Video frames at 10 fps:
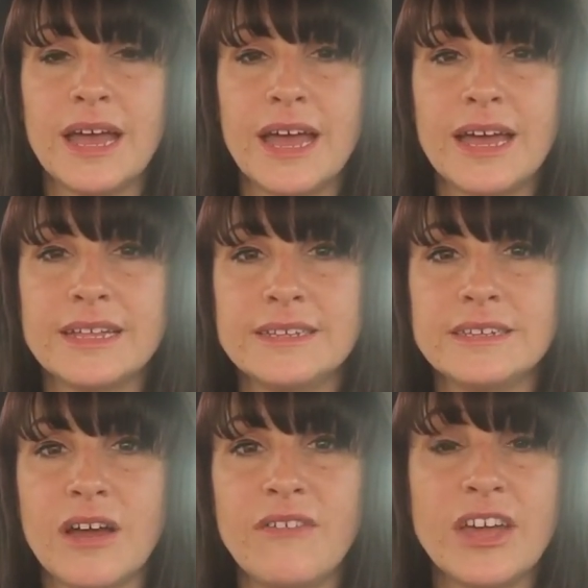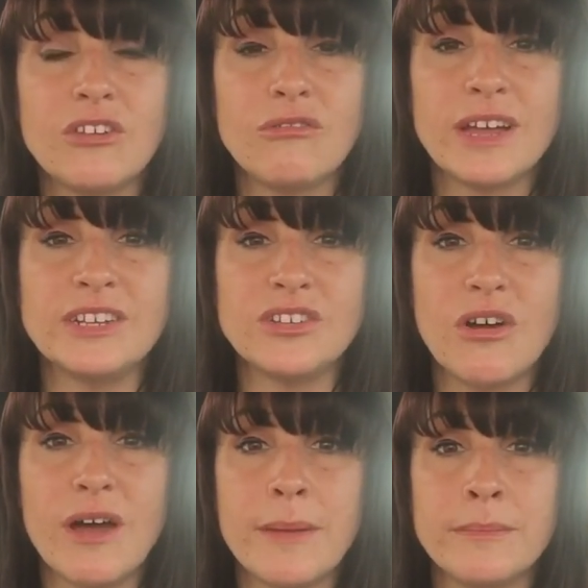and I've had a great
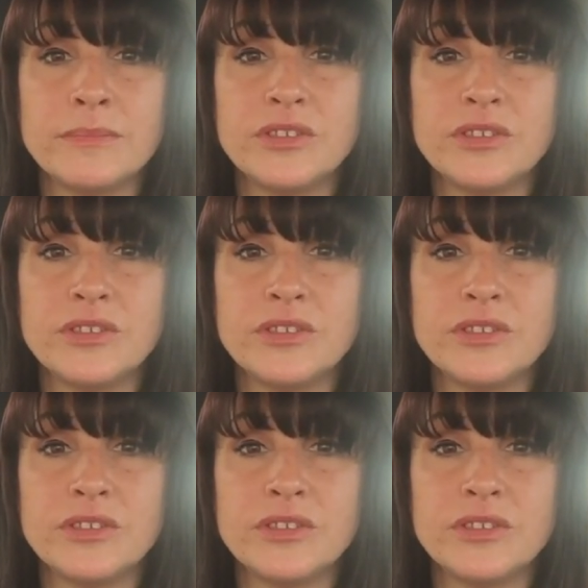time.